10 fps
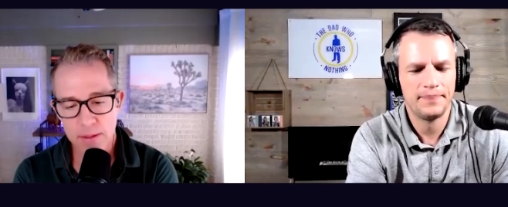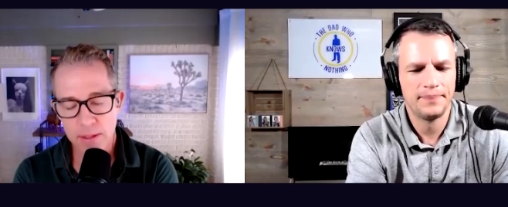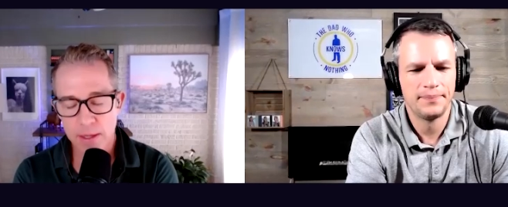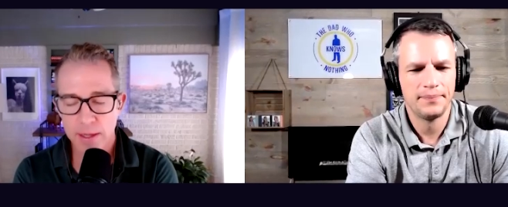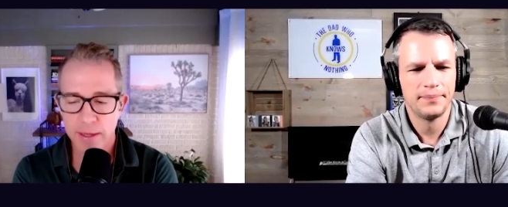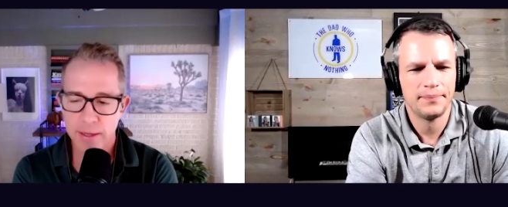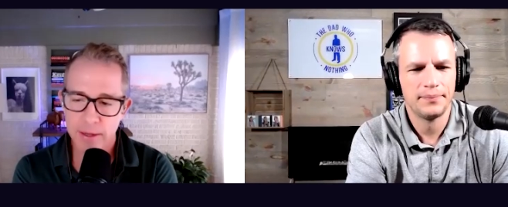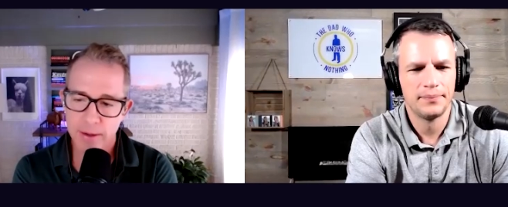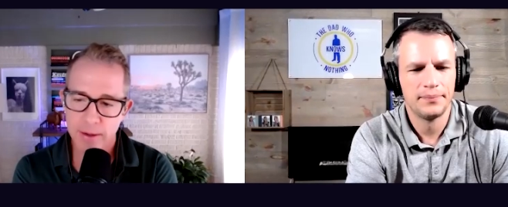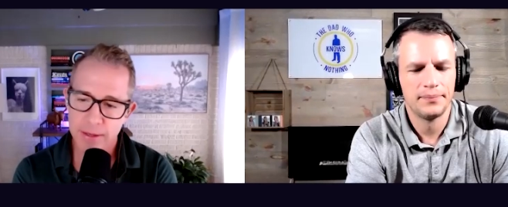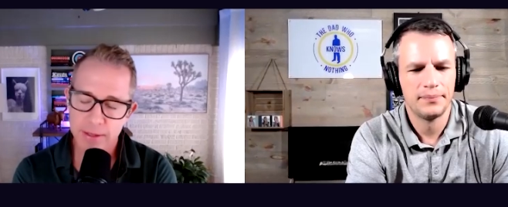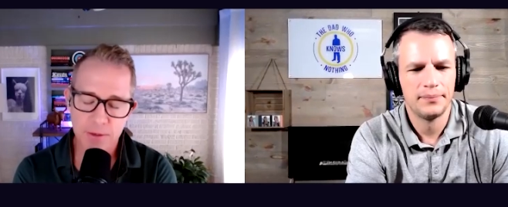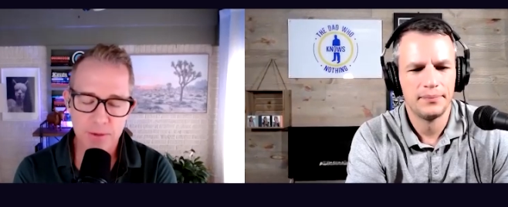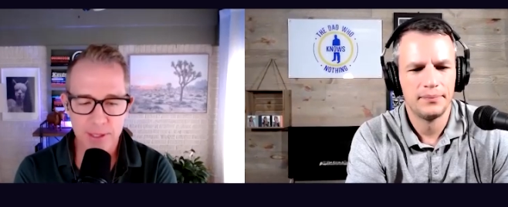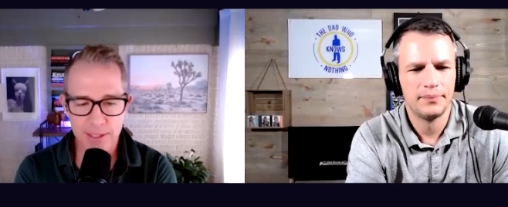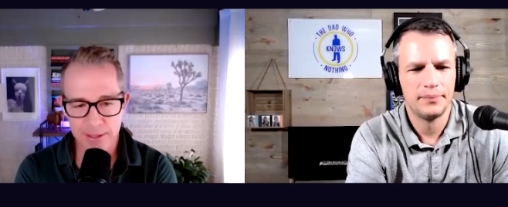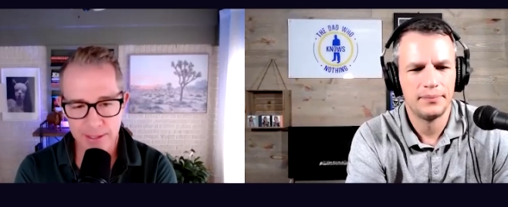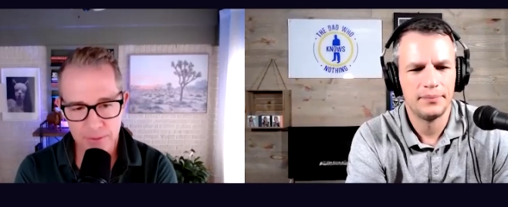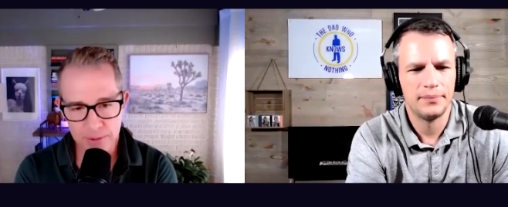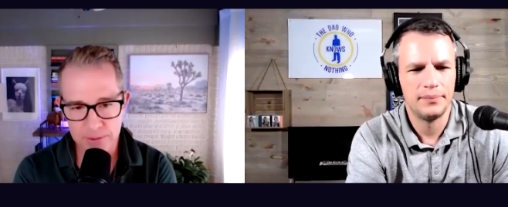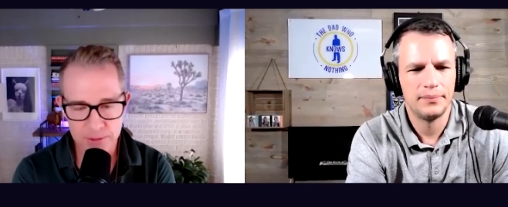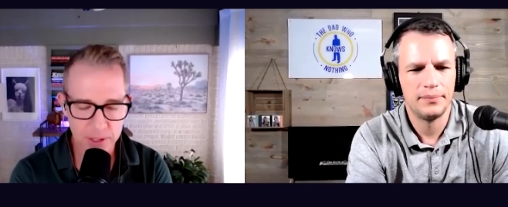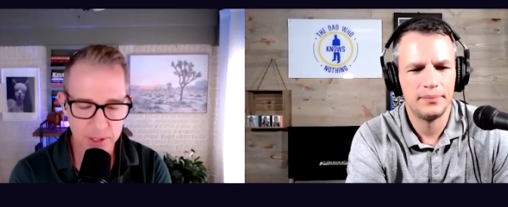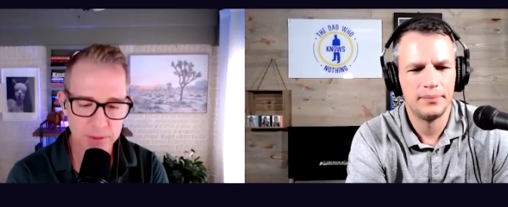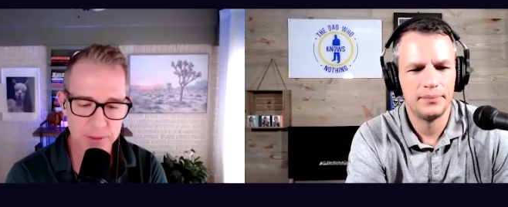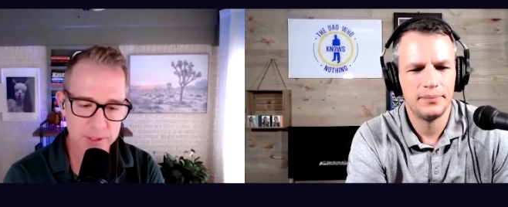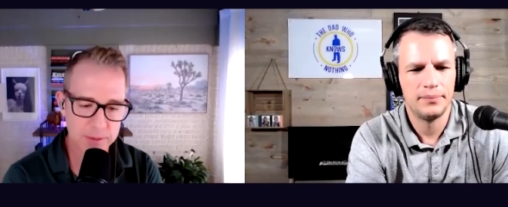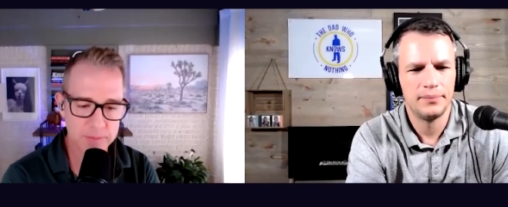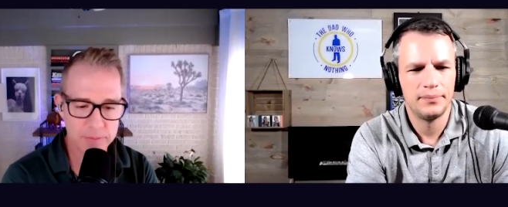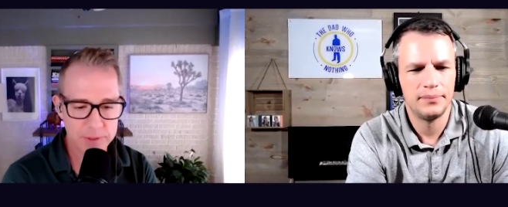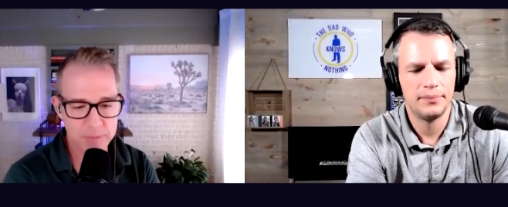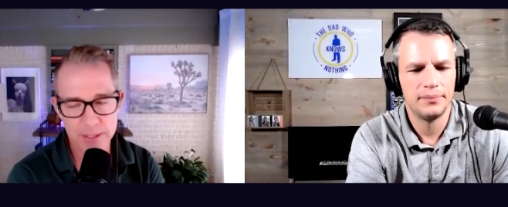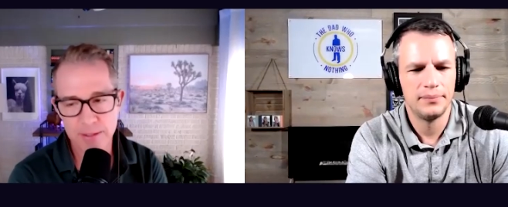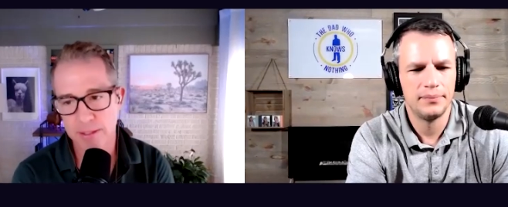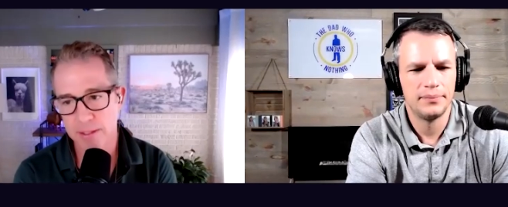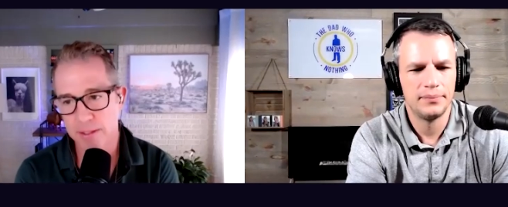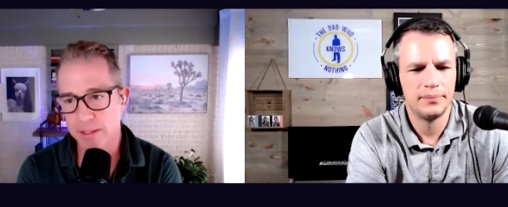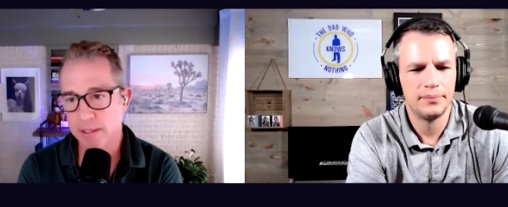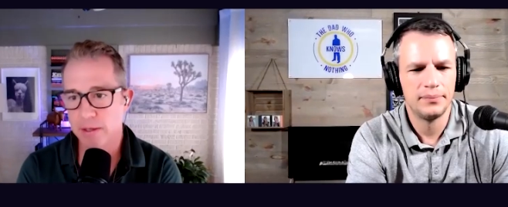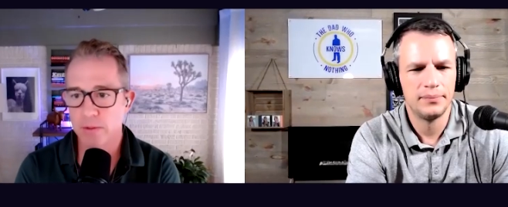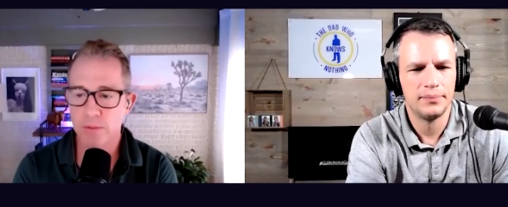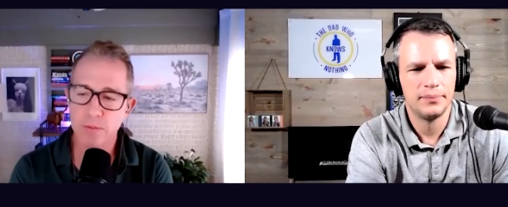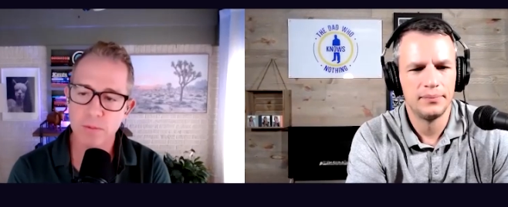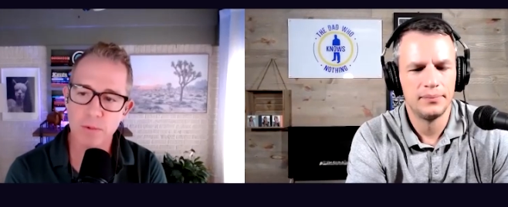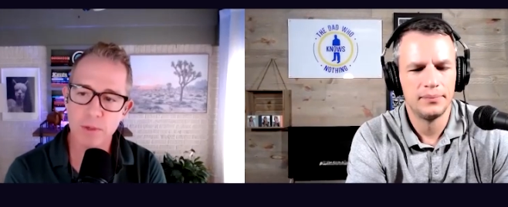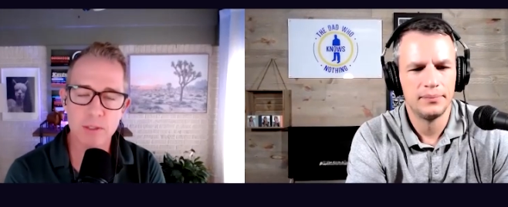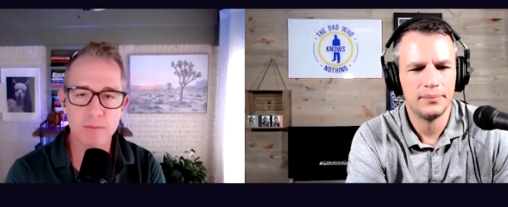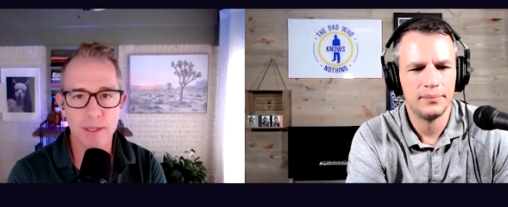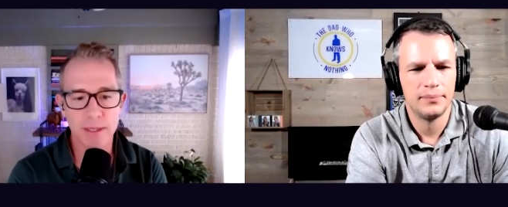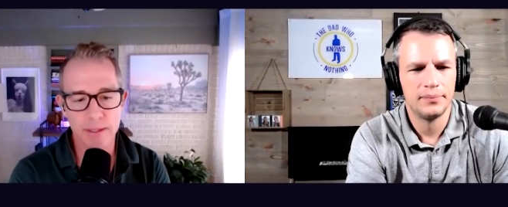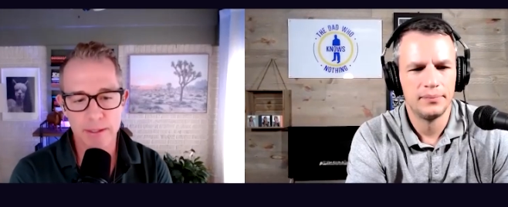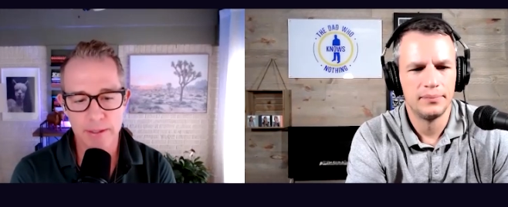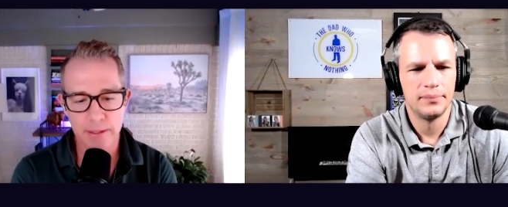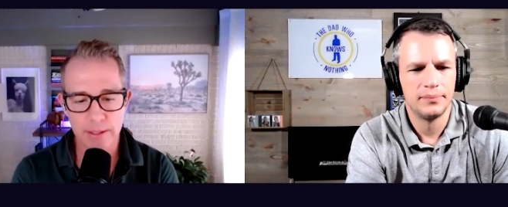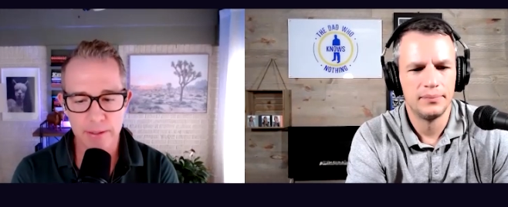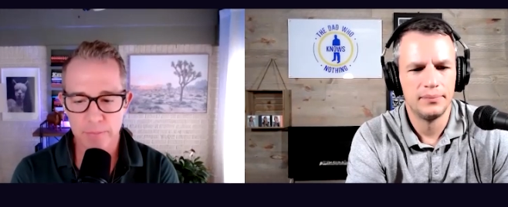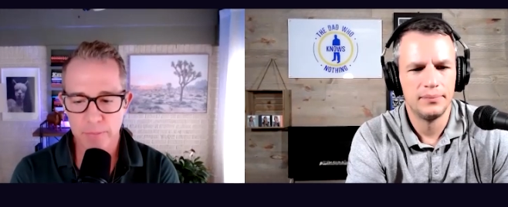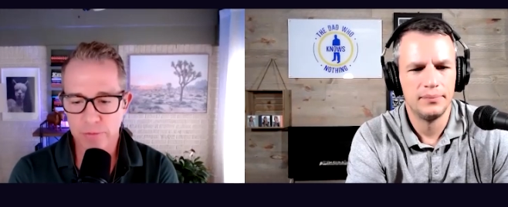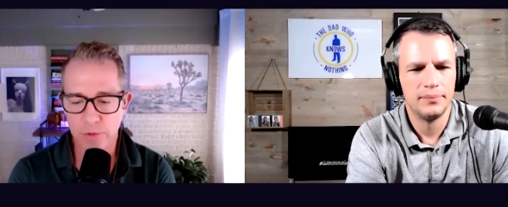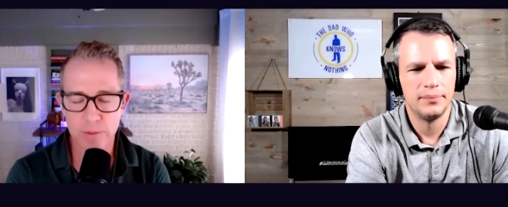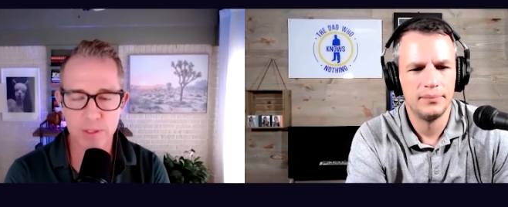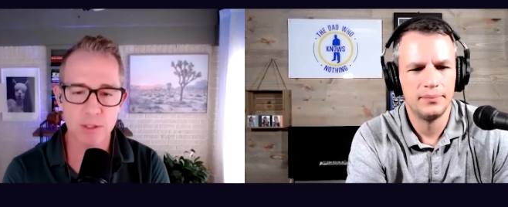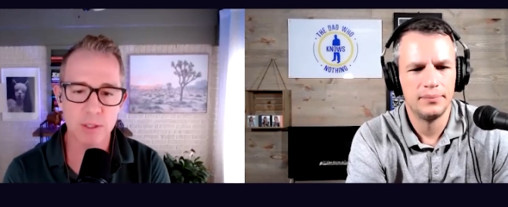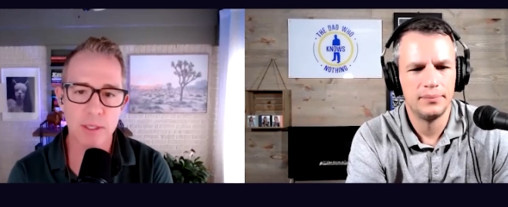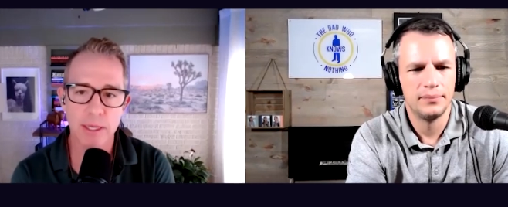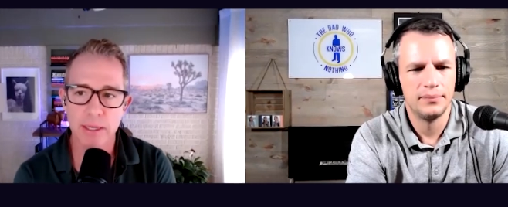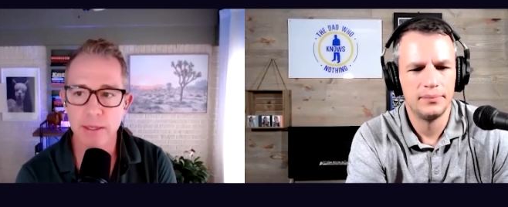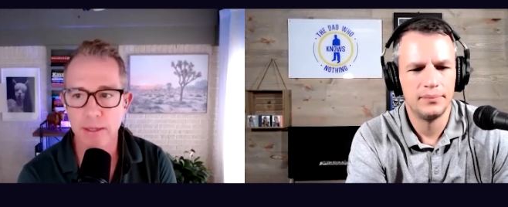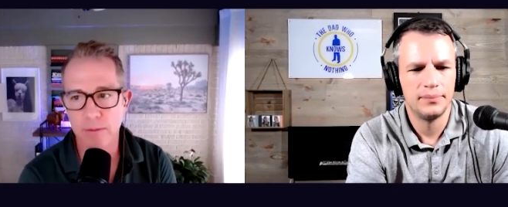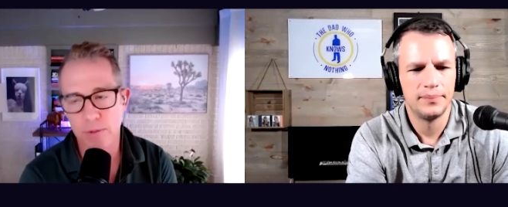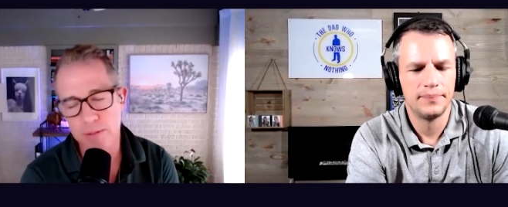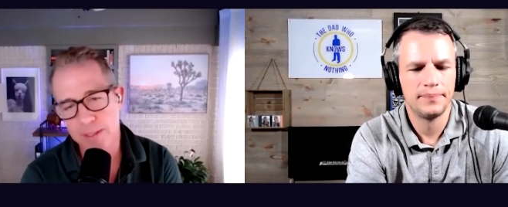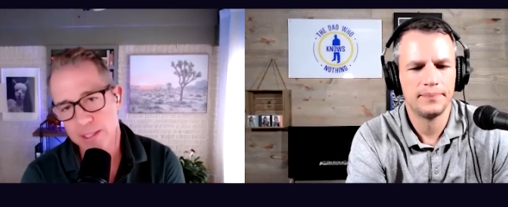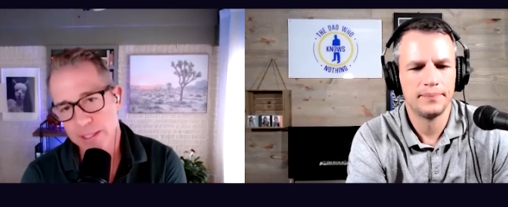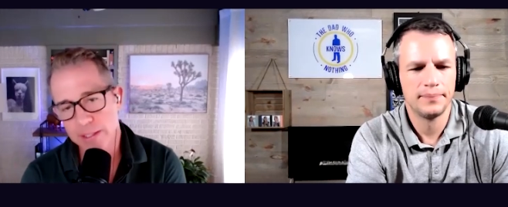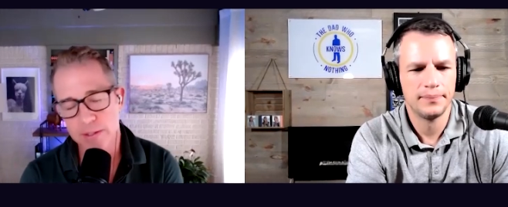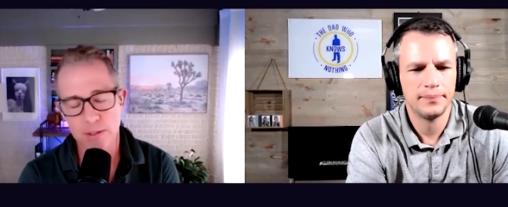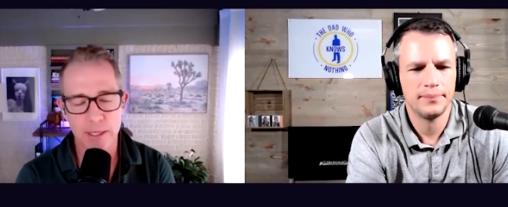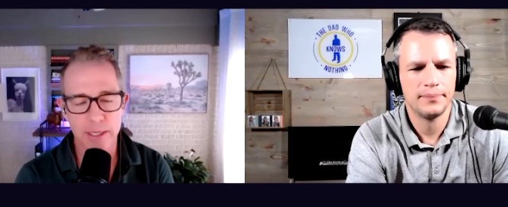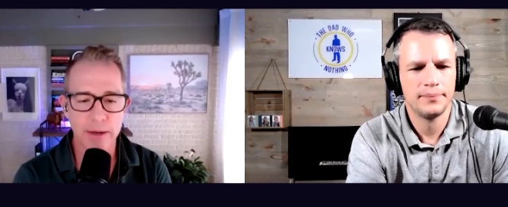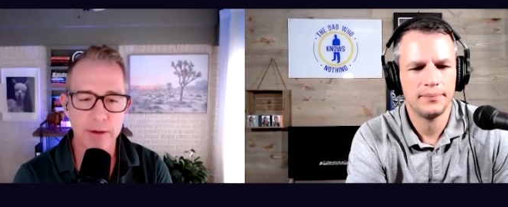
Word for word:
Speaker 1: Yeah, you know, like the hero's code is basically, you know, what does my elite performance look like, and what does my genius look like?